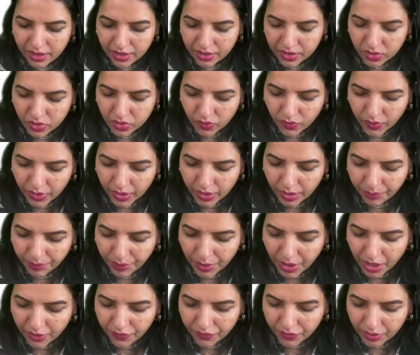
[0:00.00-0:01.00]
So
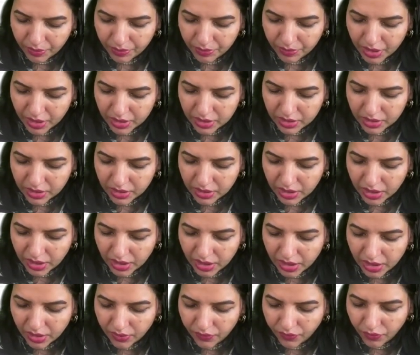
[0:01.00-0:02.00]
apart from that, knee
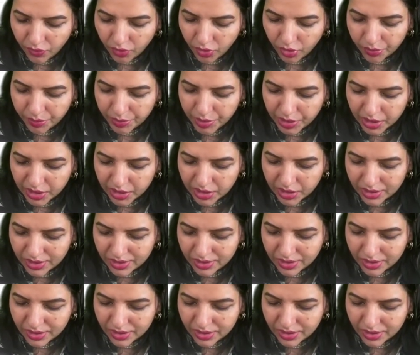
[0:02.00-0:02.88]
deformities,